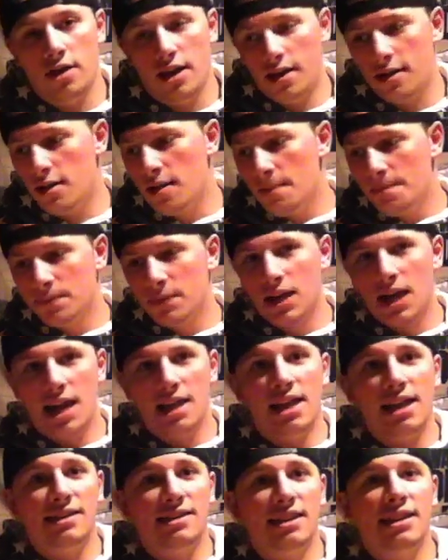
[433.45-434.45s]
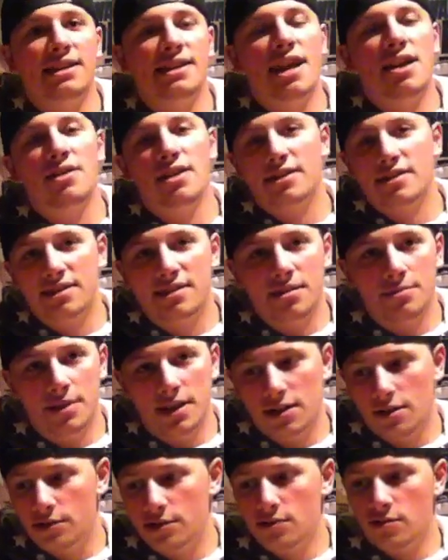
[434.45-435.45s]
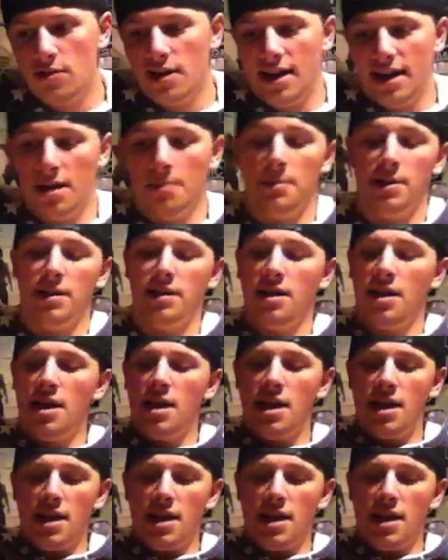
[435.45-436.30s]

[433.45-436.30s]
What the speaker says: Like, I like sitting down next to someone that knows who I am and